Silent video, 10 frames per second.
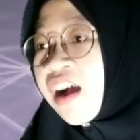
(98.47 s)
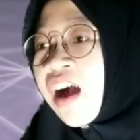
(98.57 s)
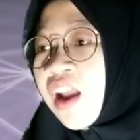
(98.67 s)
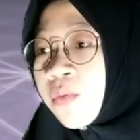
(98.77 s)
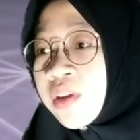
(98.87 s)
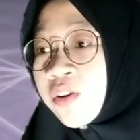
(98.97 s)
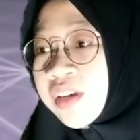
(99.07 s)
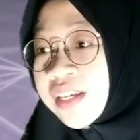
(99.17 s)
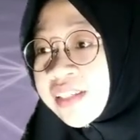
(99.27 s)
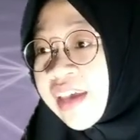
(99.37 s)
All we do
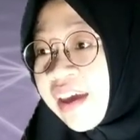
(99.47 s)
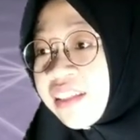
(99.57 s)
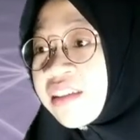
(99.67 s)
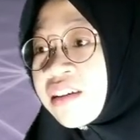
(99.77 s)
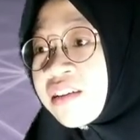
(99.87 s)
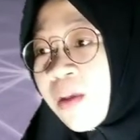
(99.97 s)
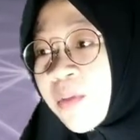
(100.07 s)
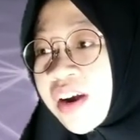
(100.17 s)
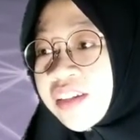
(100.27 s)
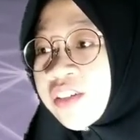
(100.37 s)
is add the
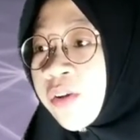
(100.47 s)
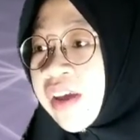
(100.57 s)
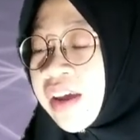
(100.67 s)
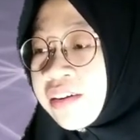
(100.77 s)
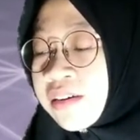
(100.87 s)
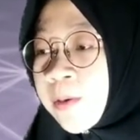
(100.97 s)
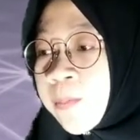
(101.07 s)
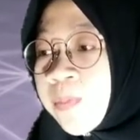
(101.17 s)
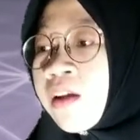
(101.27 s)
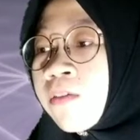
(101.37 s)
numerator together.
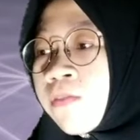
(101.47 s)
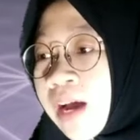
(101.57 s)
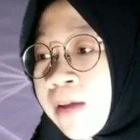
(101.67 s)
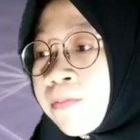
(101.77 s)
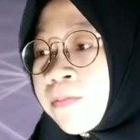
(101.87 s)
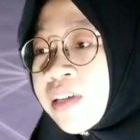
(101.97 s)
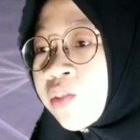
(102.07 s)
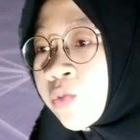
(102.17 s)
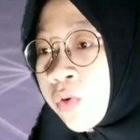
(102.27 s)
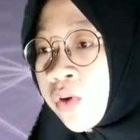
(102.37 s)
5 plus
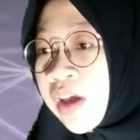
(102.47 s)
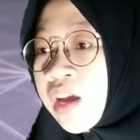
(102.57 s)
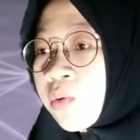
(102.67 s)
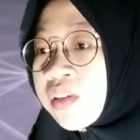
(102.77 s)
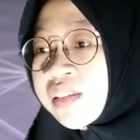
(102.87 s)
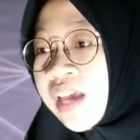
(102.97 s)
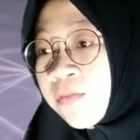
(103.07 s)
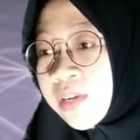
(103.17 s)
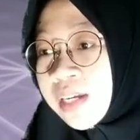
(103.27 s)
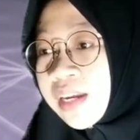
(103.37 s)
2 equals
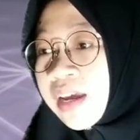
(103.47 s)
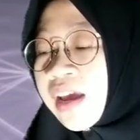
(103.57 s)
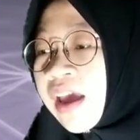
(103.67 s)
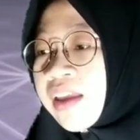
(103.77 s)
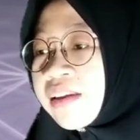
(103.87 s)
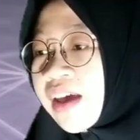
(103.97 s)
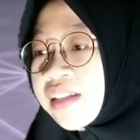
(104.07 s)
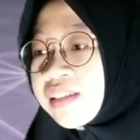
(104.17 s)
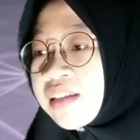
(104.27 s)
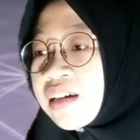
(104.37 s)
7, and
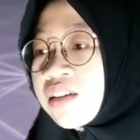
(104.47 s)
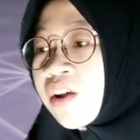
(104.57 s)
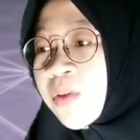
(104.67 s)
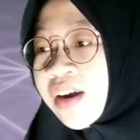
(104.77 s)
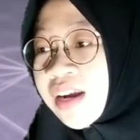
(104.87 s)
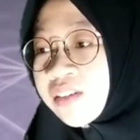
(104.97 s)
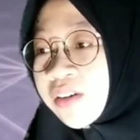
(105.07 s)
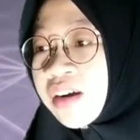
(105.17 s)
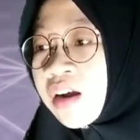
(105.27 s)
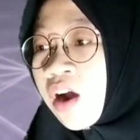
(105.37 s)
that's the
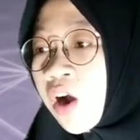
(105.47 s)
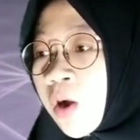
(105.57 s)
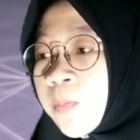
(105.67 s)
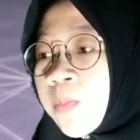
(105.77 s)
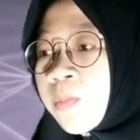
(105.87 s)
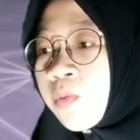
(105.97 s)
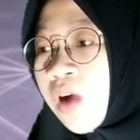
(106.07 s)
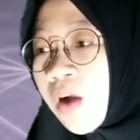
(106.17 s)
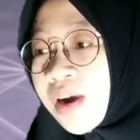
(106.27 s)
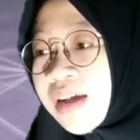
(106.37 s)
numerator of
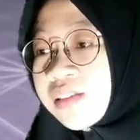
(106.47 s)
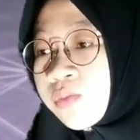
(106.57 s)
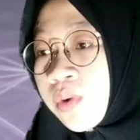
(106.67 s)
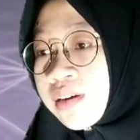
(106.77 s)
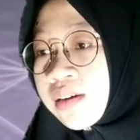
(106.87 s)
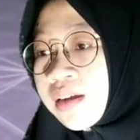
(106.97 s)
our answer.